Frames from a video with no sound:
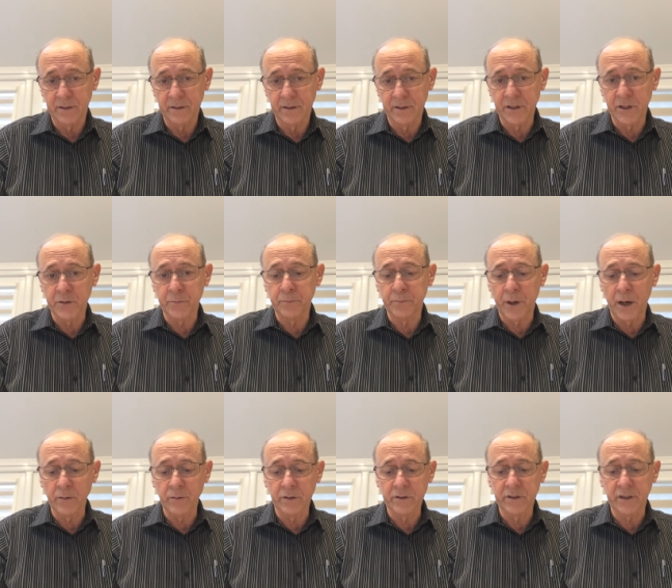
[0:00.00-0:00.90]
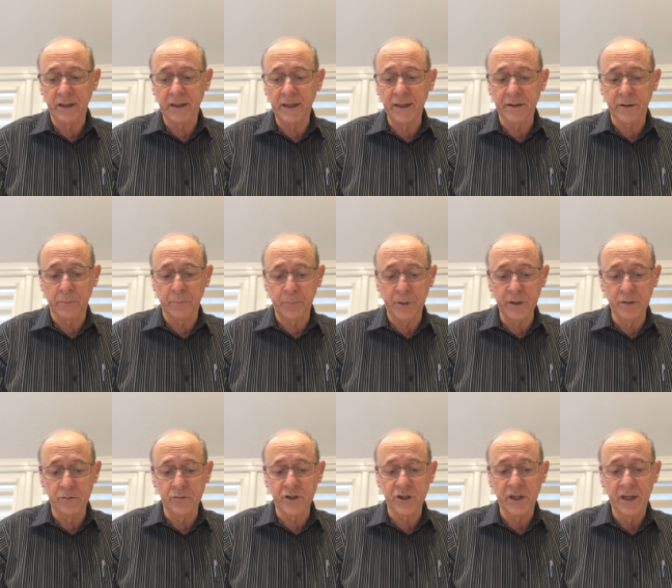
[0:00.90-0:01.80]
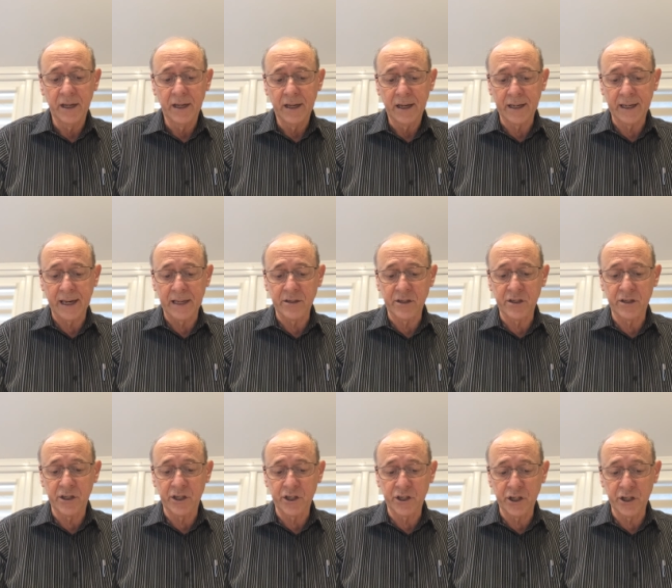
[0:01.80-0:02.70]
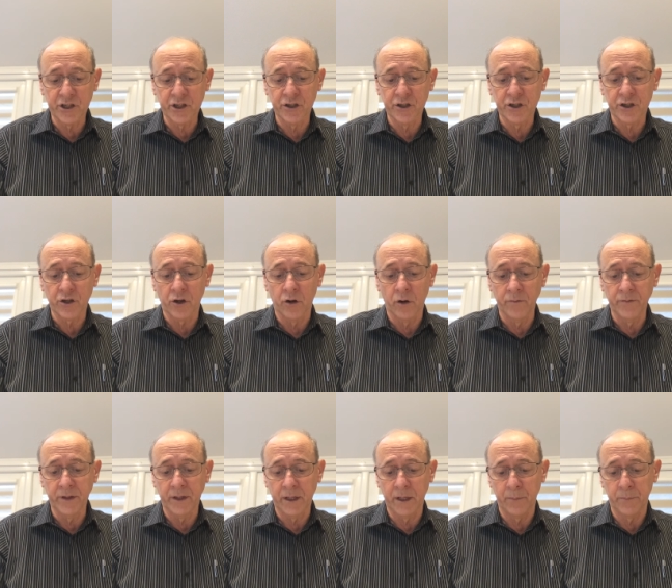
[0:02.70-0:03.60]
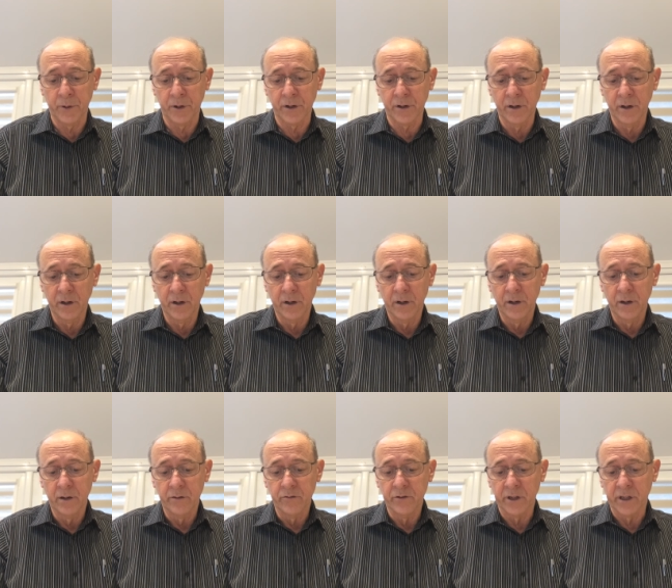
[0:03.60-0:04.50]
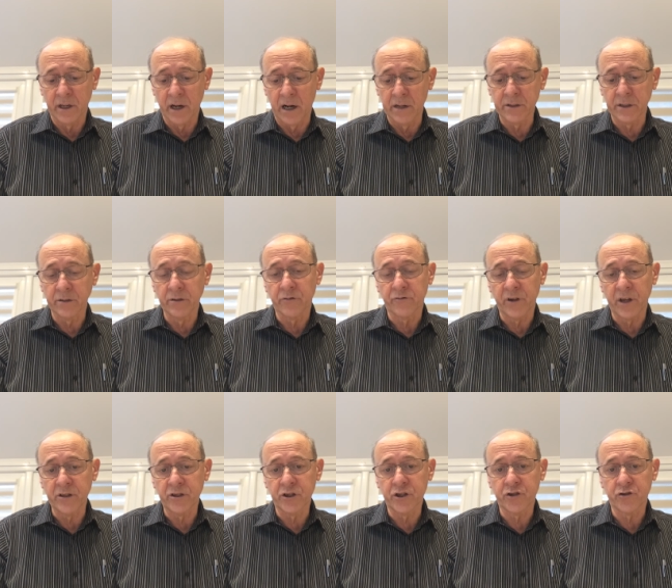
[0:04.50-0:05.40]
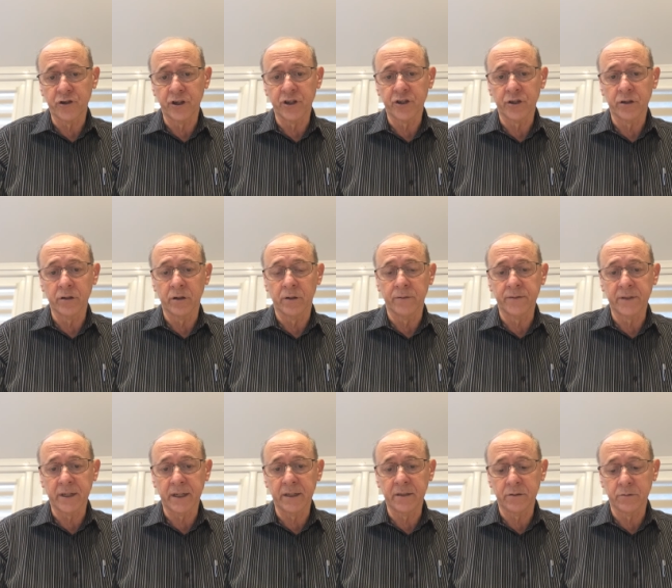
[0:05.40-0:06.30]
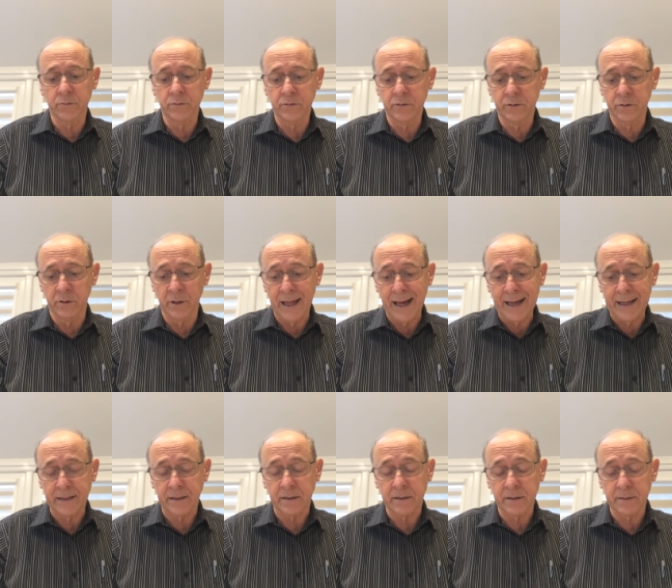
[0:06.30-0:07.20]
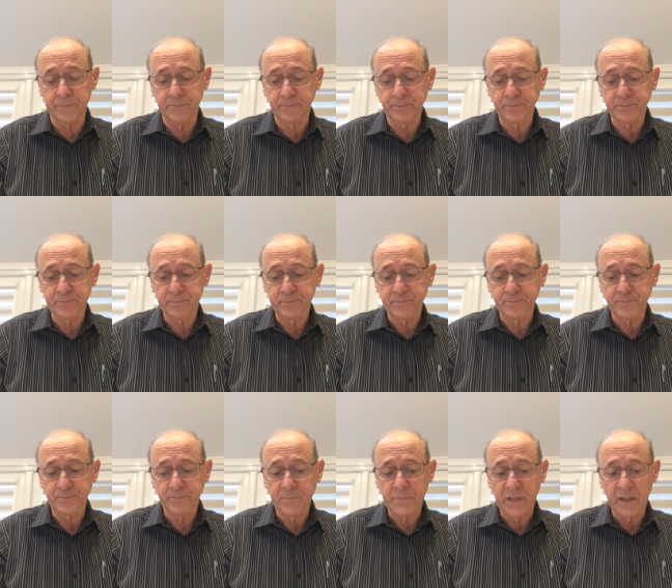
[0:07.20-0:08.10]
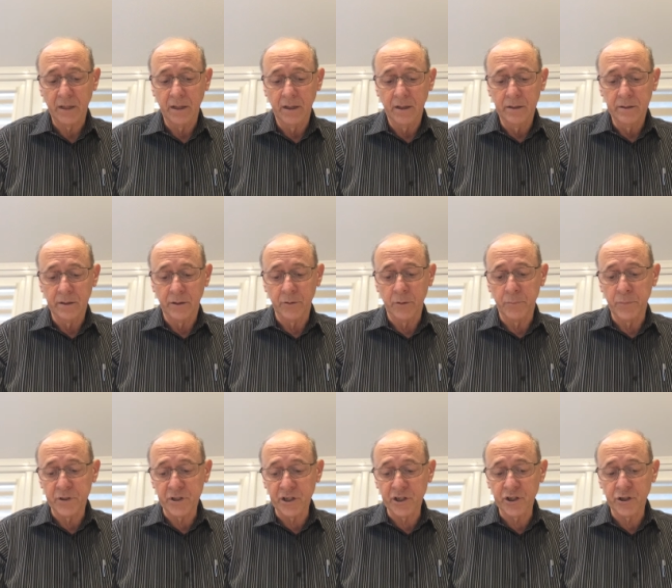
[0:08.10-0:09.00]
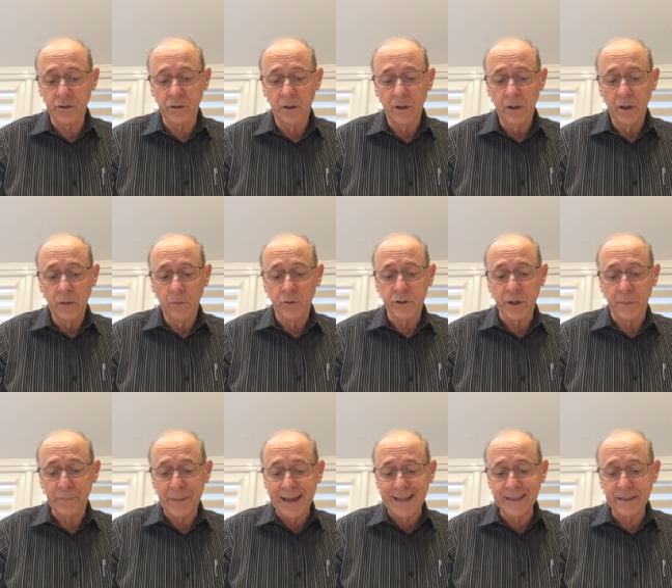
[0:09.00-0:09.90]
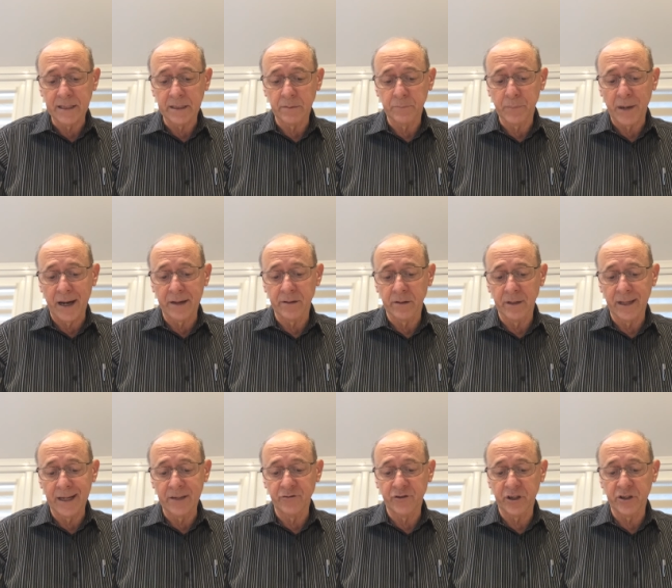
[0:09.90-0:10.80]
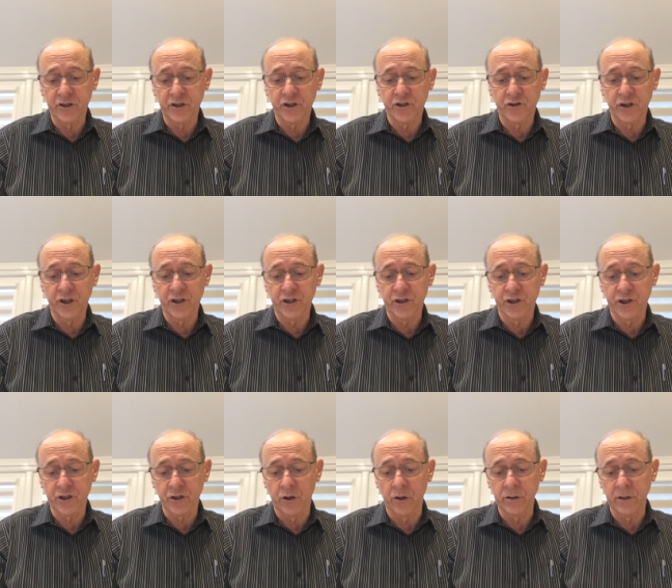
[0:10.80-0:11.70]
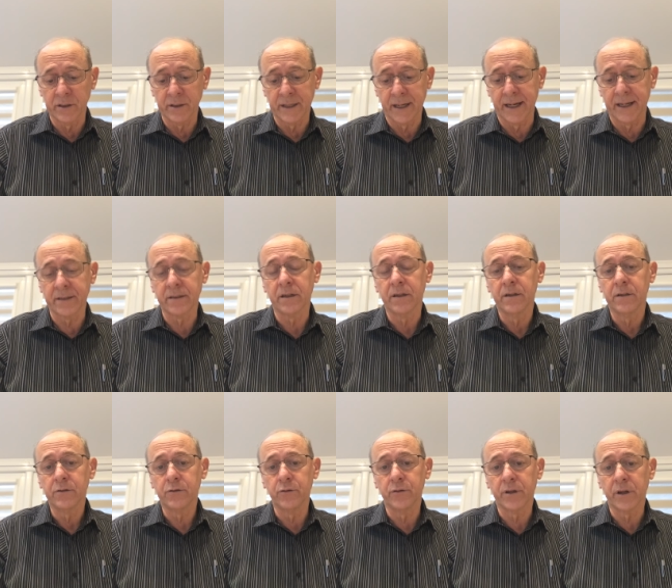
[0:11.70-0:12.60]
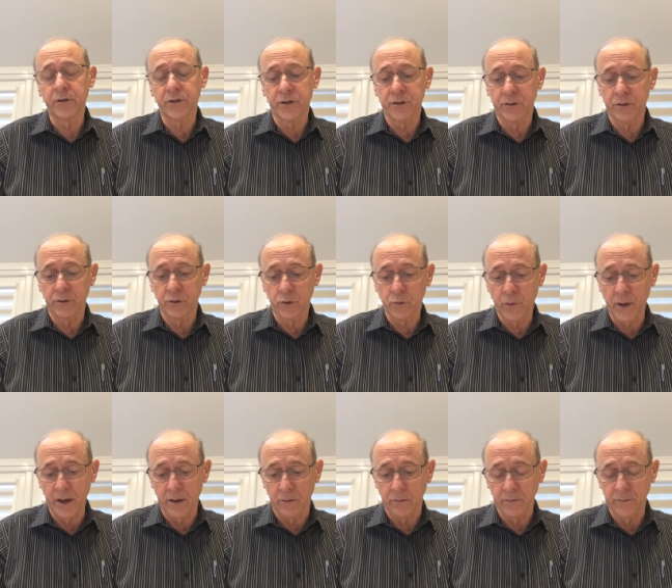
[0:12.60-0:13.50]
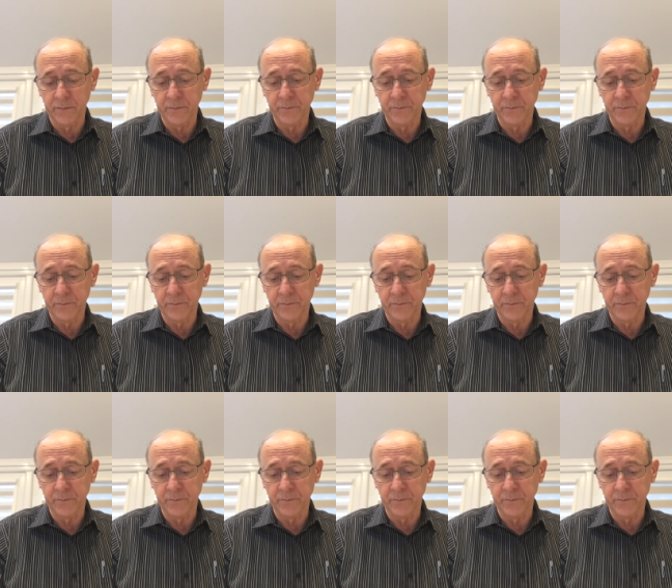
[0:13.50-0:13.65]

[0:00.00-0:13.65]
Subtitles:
This is power to hear appeals against decisions of the Keeper regarding the registration of title to land. Now, the position was amended by the Land Registration Scotland Act 2012.